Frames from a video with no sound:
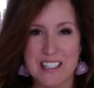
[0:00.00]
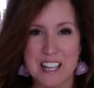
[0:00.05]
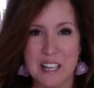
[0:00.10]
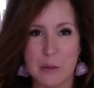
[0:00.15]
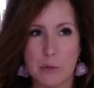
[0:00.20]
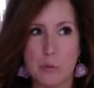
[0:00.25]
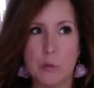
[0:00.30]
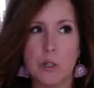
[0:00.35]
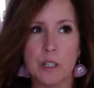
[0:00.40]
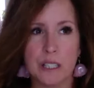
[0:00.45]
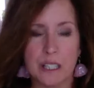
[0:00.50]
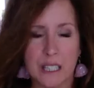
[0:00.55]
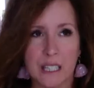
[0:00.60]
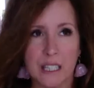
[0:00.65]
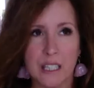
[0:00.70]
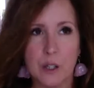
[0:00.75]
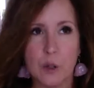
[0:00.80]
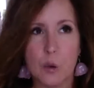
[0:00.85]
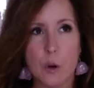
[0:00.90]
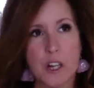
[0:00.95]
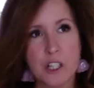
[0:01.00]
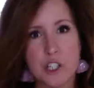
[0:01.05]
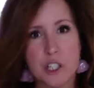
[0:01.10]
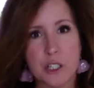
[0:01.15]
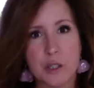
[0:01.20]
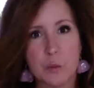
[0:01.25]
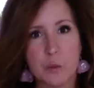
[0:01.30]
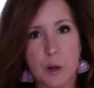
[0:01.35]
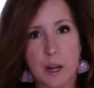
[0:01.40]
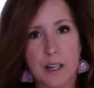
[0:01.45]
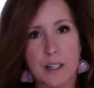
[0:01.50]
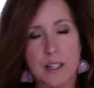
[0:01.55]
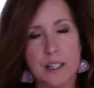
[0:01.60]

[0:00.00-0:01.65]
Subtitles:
and really question what